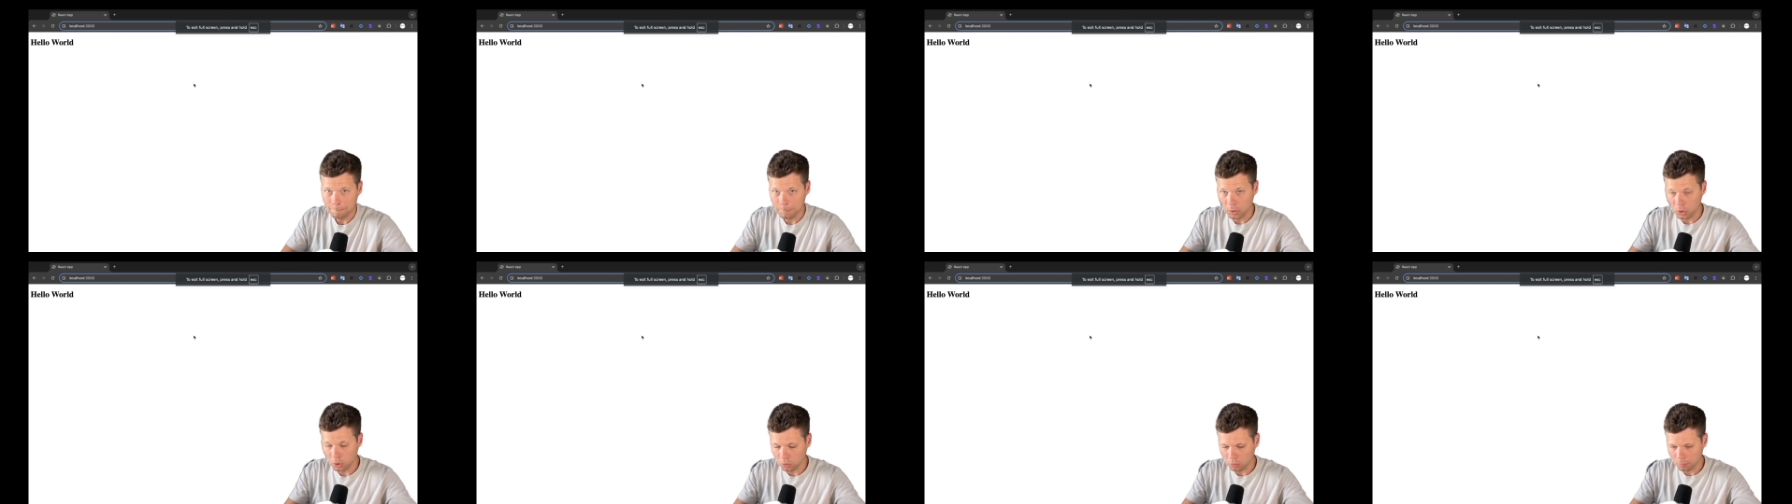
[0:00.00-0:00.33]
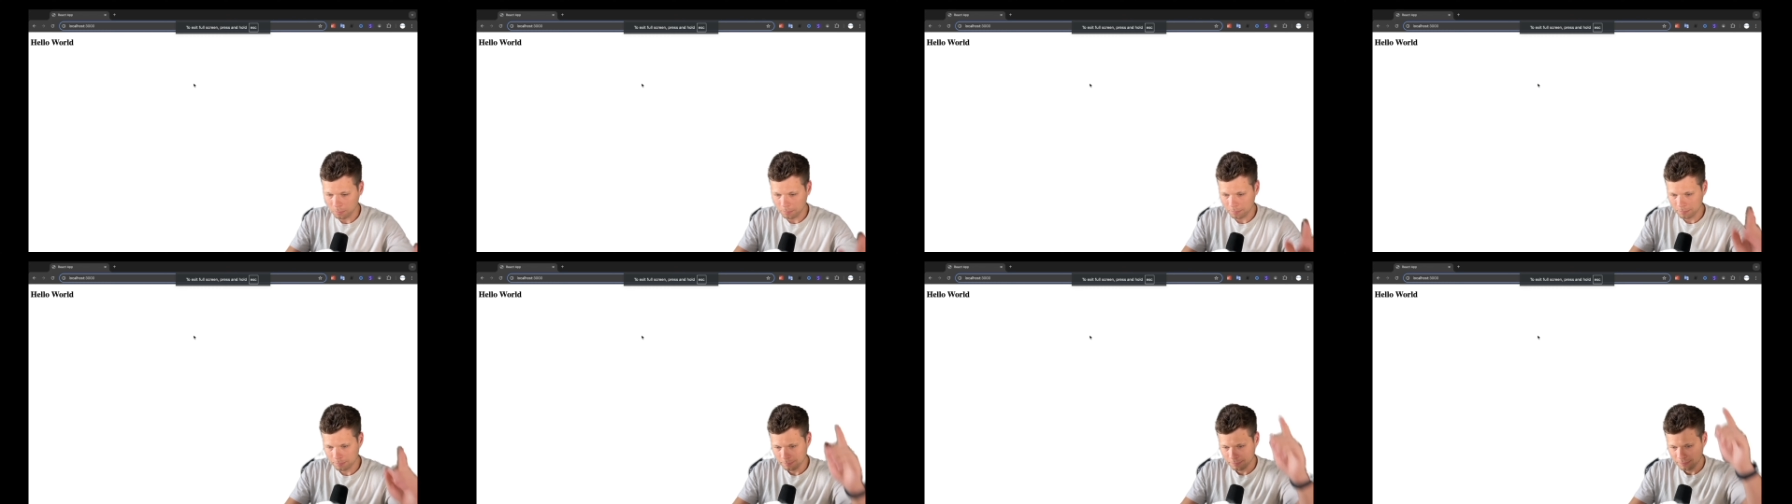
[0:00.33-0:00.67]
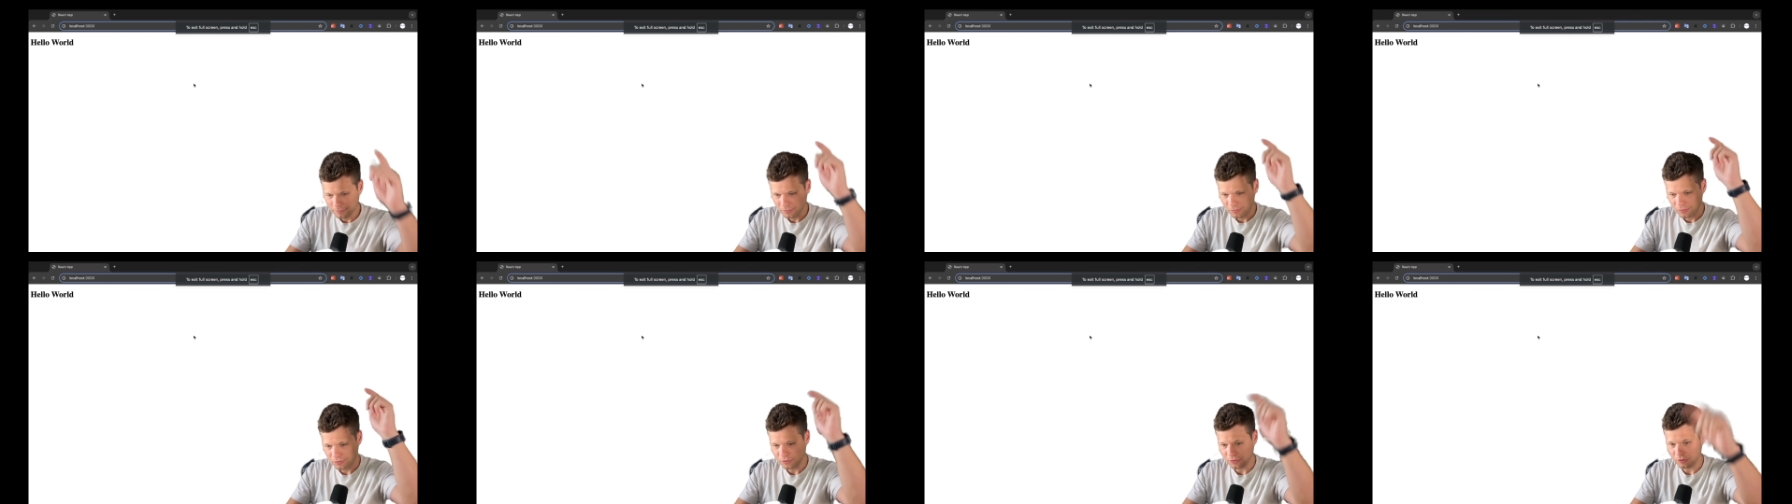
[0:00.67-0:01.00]
Boom.
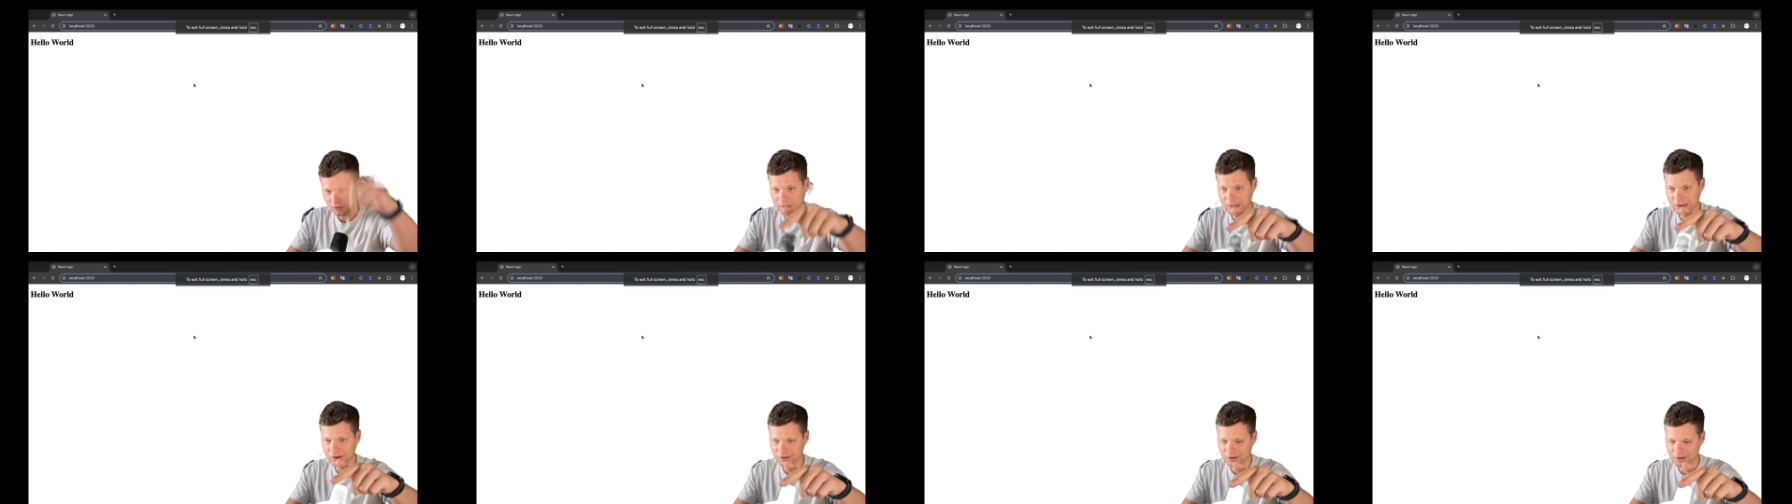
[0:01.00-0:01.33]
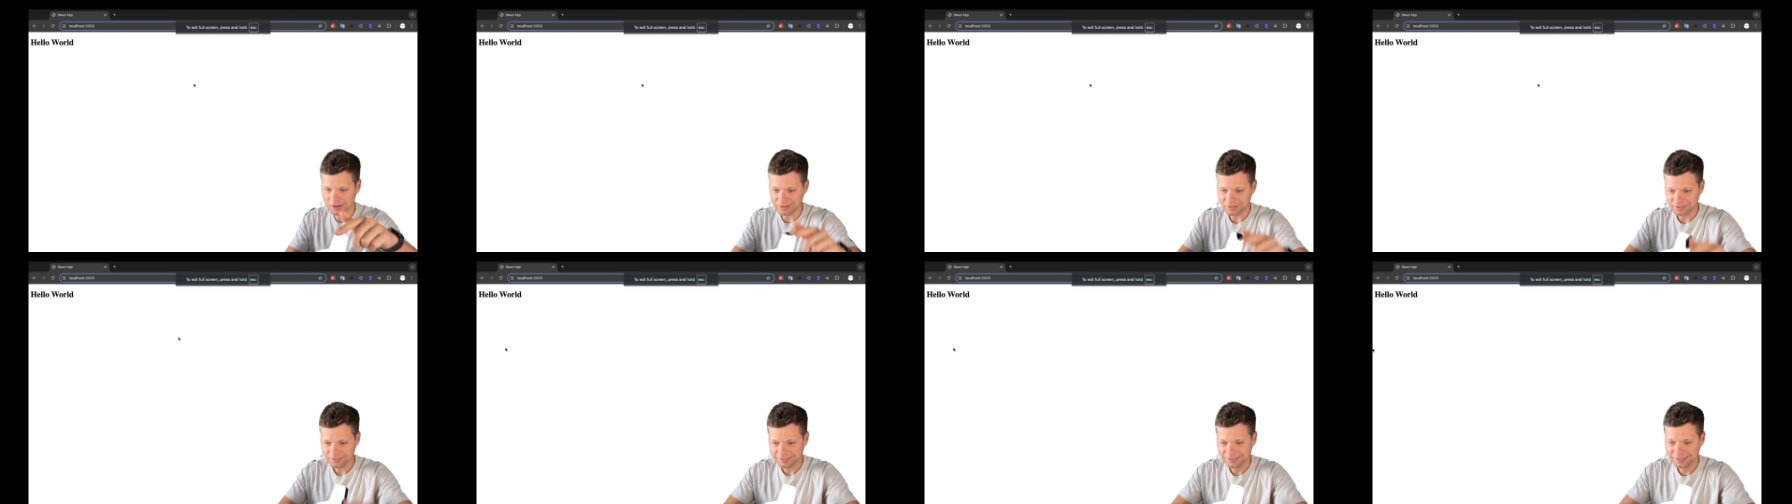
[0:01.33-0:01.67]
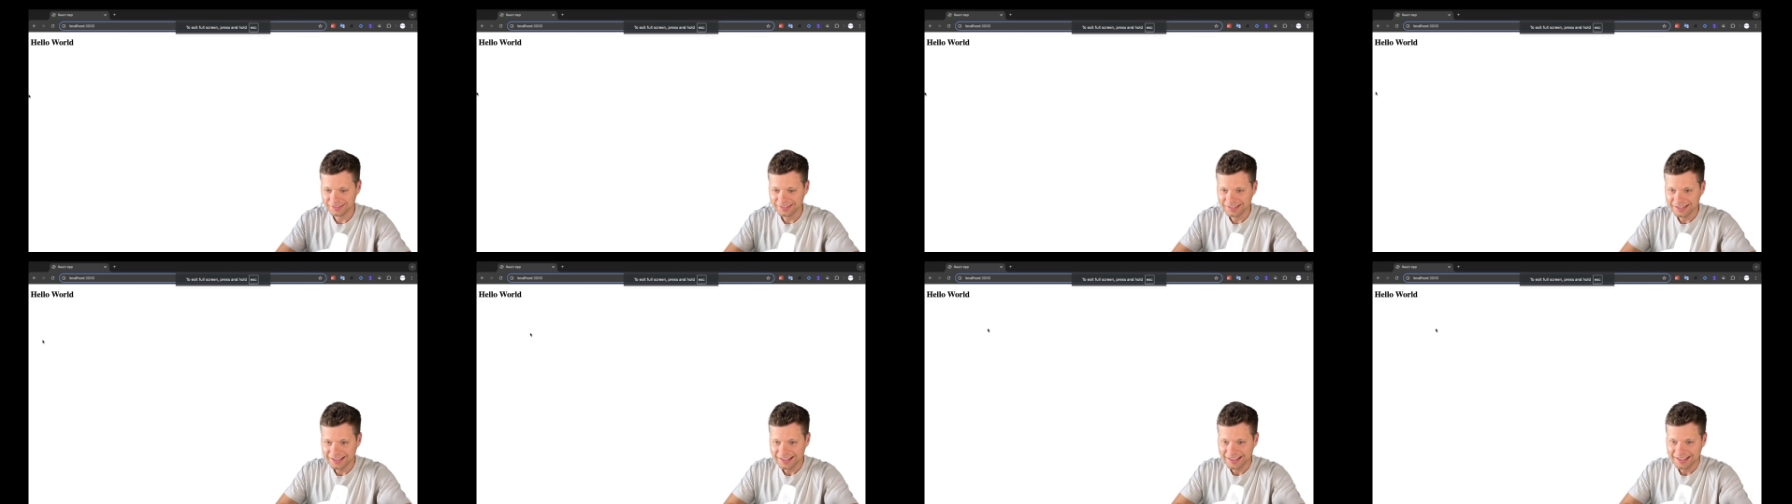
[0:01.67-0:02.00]
There it is.
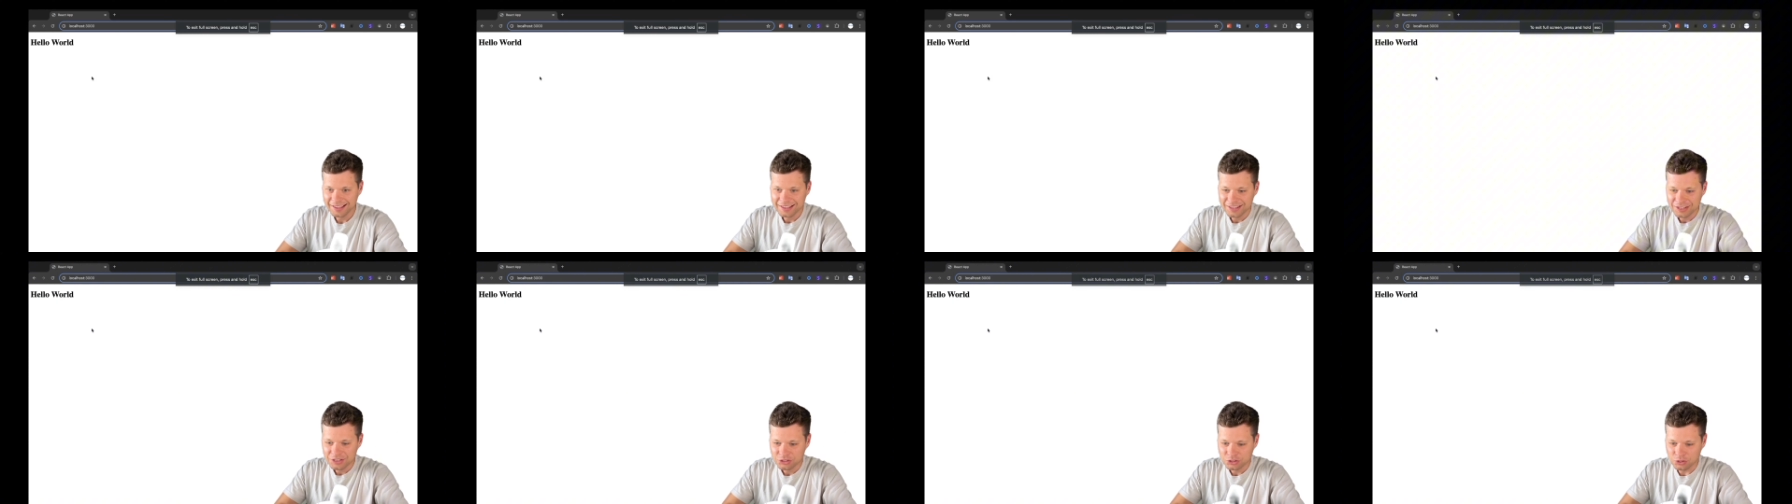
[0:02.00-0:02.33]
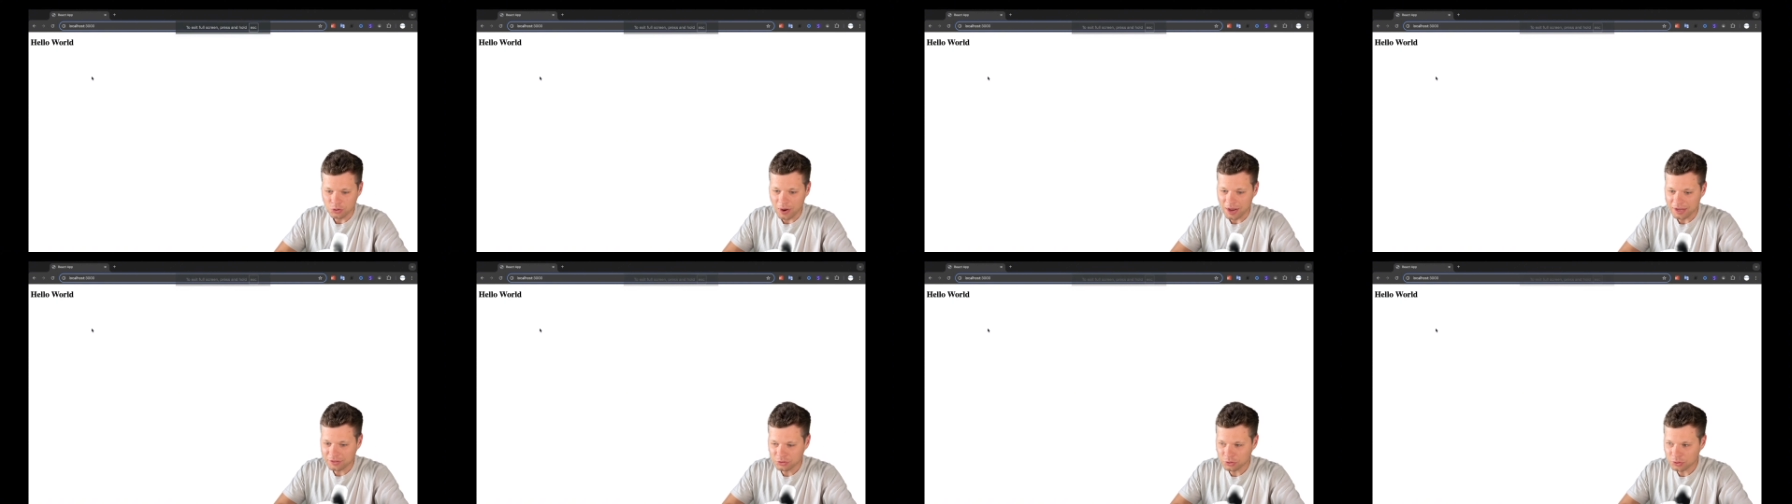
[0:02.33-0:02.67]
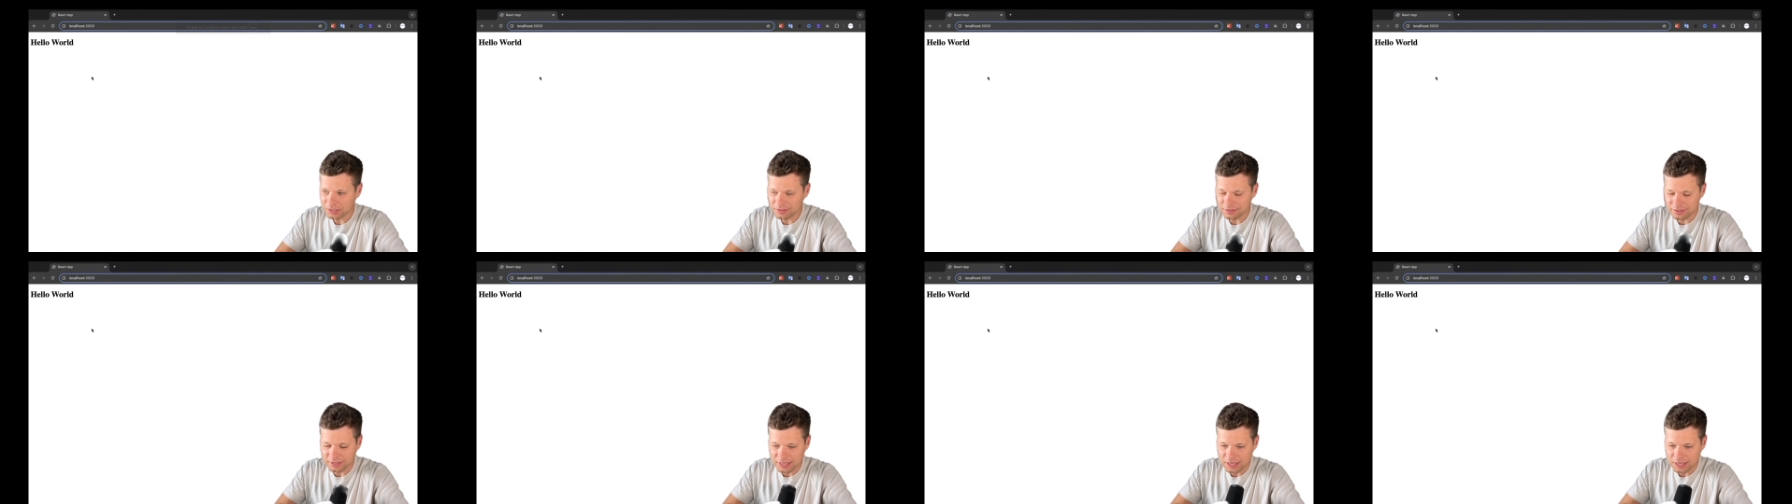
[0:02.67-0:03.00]
So as you
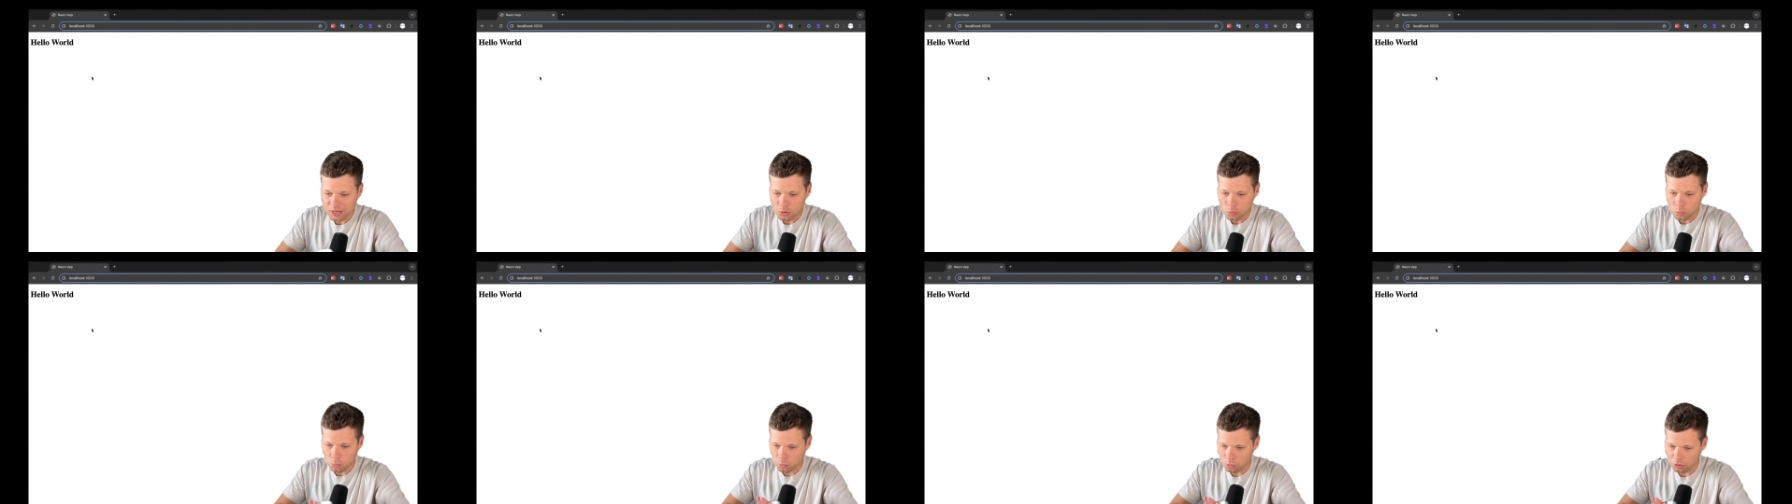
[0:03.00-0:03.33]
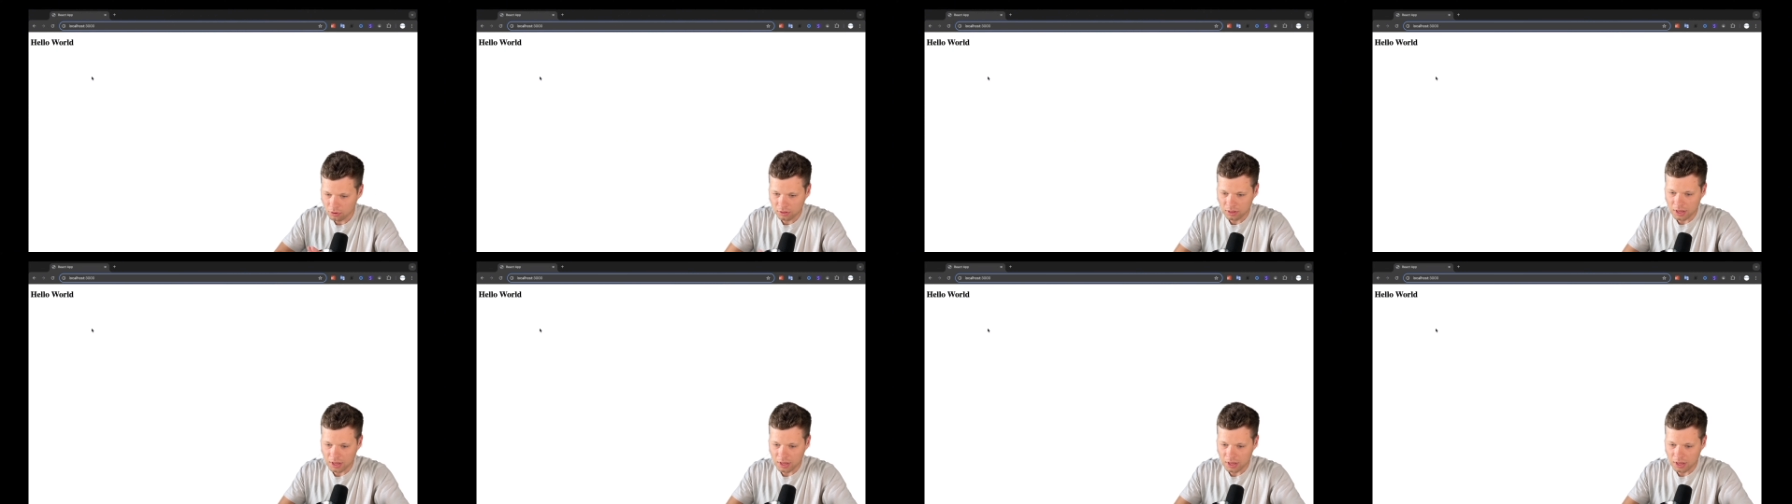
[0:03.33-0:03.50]
can see, we're